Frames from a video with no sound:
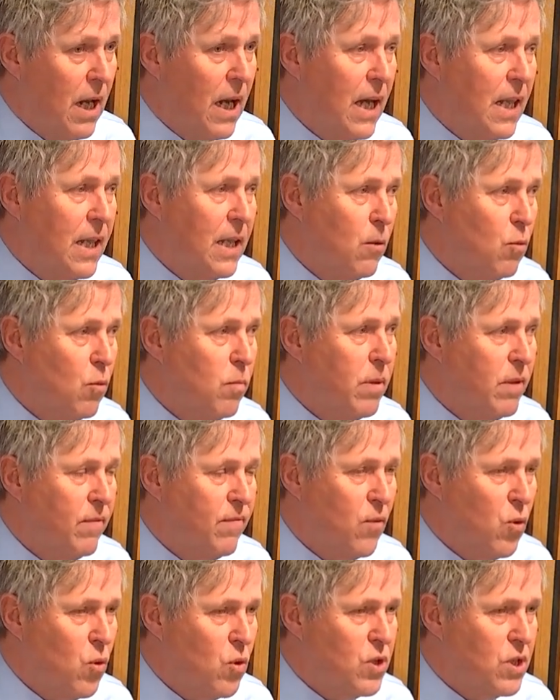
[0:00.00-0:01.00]
and they will be
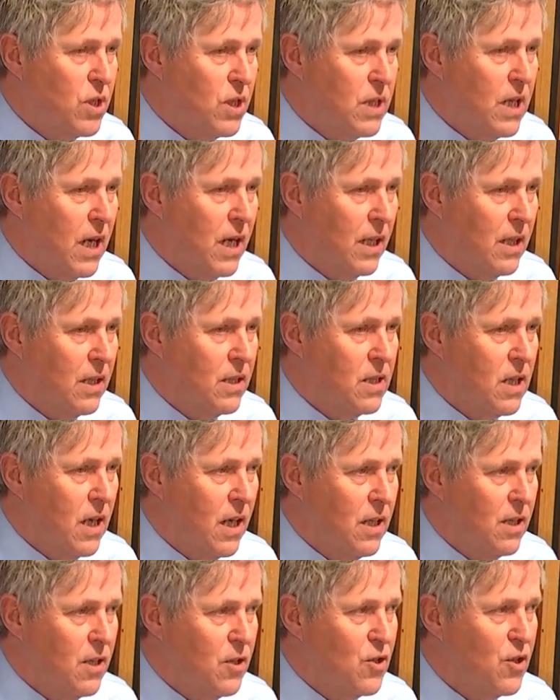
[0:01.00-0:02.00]
forced to take
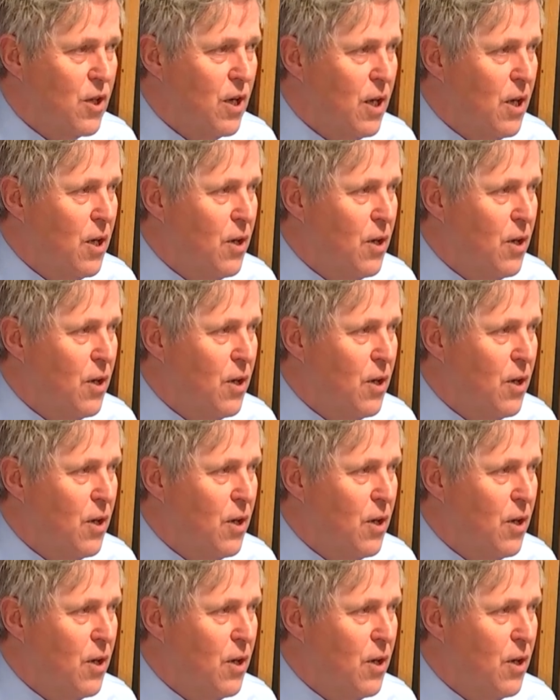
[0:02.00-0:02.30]
containers